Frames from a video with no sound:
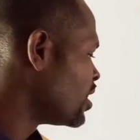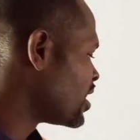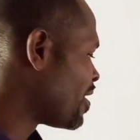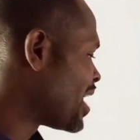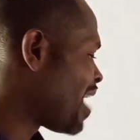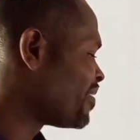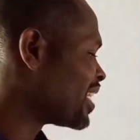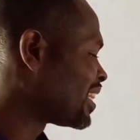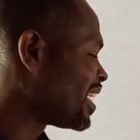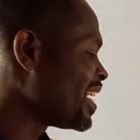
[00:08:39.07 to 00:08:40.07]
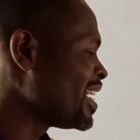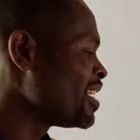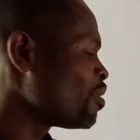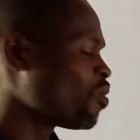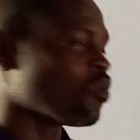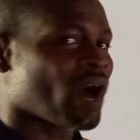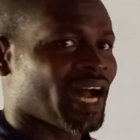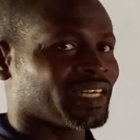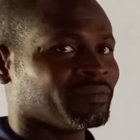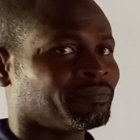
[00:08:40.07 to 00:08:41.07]
Then you have the 3,
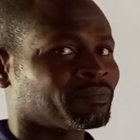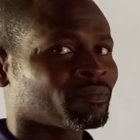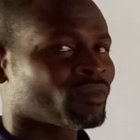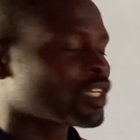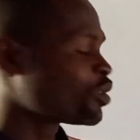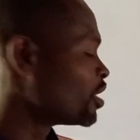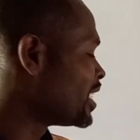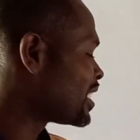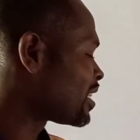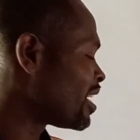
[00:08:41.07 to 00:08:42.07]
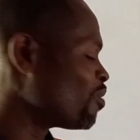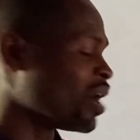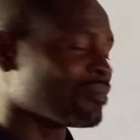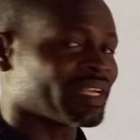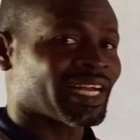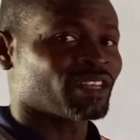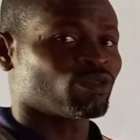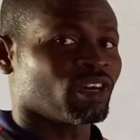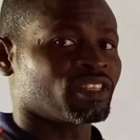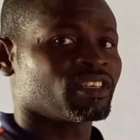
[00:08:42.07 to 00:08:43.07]
1. So this 3, 1 becomes
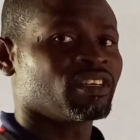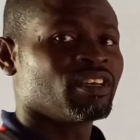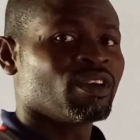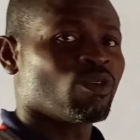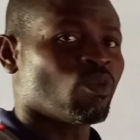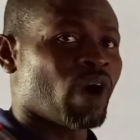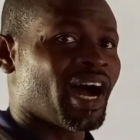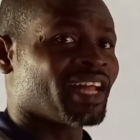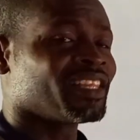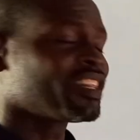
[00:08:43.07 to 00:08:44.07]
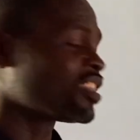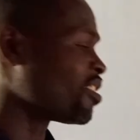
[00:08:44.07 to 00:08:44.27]
what? 1,